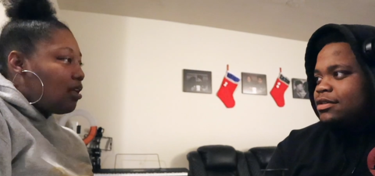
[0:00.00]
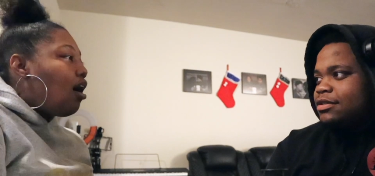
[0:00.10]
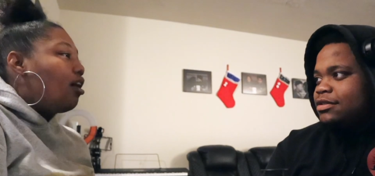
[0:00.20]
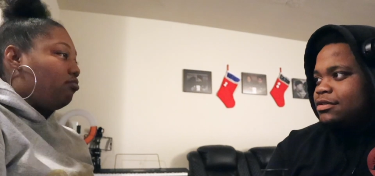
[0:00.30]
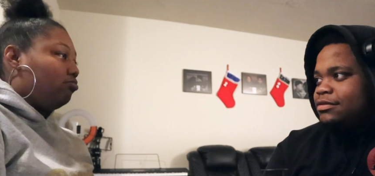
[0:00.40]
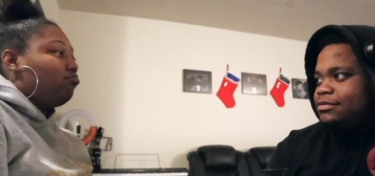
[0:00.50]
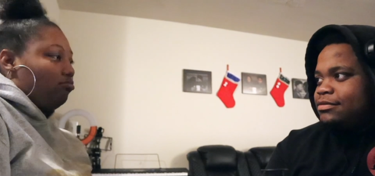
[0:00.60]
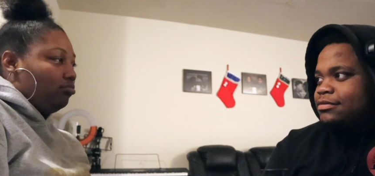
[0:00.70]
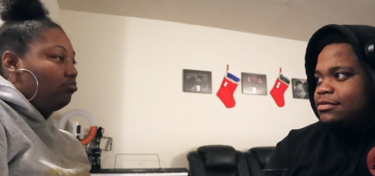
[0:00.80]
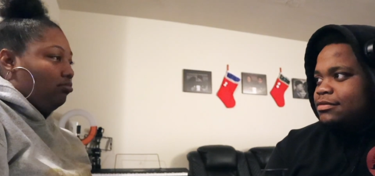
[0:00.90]
Speaker 1: up.
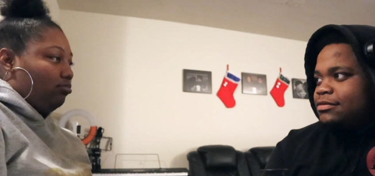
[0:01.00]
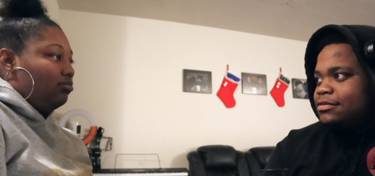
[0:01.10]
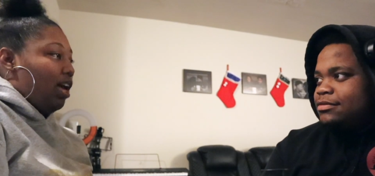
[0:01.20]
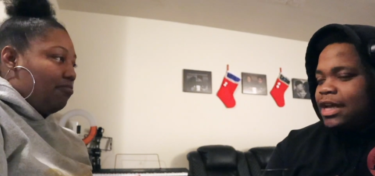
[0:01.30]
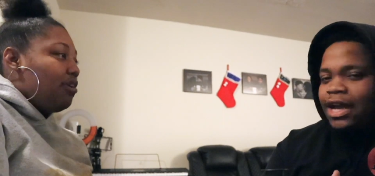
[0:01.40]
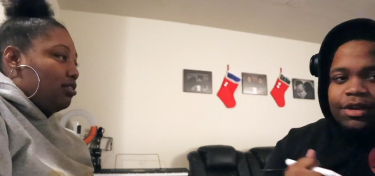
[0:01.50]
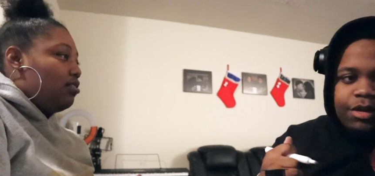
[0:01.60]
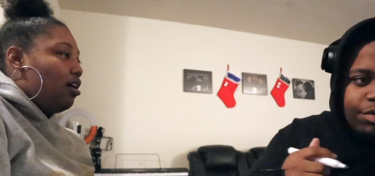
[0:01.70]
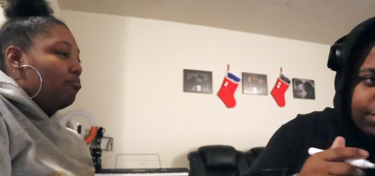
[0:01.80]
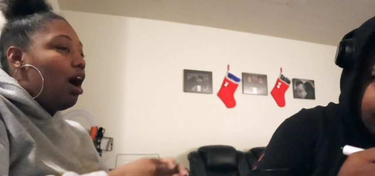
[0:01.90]
I messed
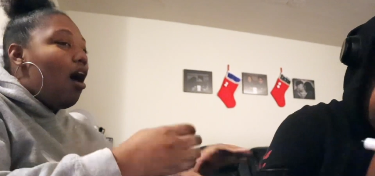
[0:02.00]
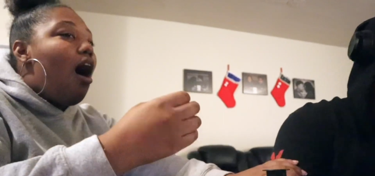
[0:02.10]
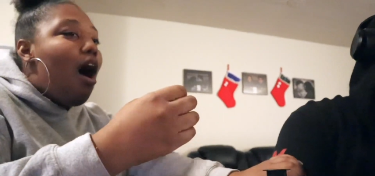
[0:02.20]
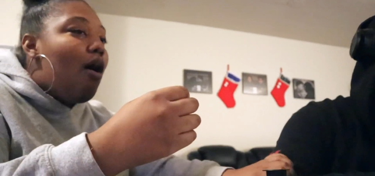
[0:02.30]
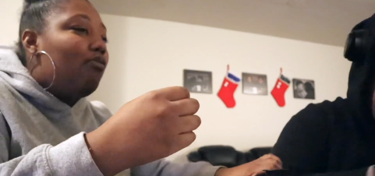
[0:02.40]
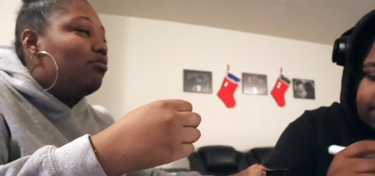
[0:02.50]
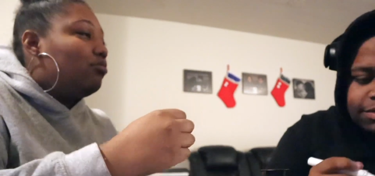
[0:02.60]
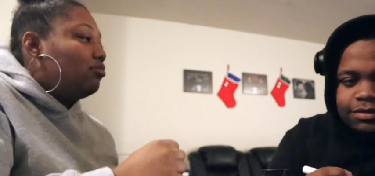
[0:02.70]
I up. No,